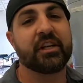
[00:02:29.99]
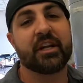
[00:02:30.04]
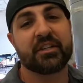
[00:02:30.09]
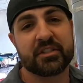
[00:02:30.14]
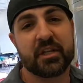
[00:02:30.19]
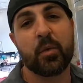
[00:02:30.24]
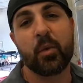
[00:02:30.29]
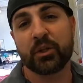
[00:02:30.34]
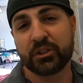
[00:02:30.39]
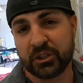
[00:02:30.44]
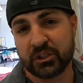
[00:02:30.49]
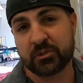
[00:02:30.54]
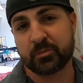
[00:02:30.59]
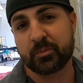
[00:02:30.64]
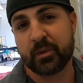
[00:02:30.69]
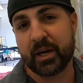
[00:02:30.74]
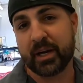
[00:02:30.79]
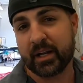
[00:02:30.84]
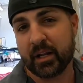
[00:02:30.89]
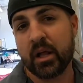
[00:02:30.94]
Now, someone just
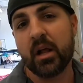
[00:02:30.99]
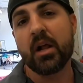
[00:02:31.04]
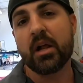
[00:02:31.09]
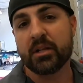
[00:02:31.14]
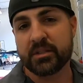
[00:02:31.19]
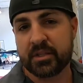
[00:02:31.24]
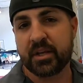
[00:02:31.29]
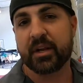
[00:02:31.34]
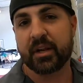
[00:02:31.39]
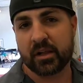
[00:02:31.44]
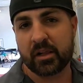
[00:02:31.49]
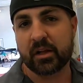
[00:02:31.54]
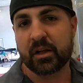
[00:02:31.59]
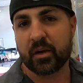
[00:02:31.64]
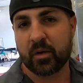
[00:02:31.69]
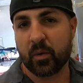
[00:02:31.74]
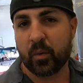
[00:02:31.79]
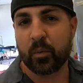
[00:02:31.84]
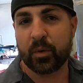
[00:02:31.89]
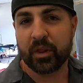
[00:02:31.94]
sprayed tinted
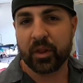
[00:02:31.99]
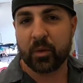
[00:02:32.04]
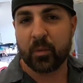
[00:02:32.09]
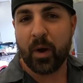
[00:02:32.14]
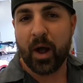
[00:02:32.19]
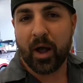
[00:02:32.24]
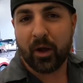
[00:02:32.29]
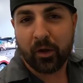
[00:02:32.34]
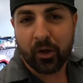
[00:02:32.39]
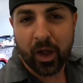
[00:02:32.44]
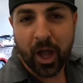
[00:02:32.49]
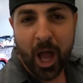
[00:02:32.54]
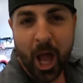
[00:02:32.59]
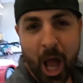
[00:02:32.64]
clear really well.